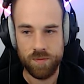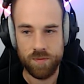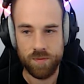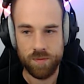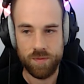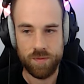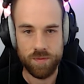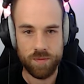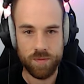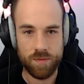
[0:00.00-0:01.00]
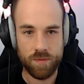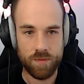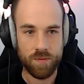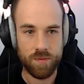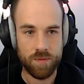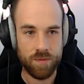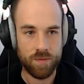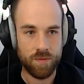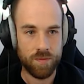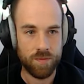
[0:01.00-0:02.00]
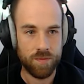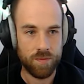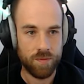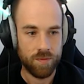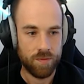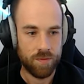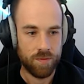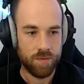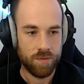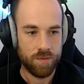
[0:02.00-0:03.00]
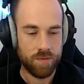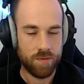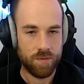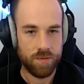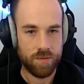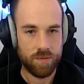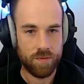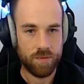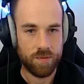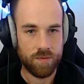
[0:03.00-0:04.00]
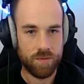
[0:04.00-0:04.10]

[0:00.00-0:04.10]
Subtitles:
[no speech]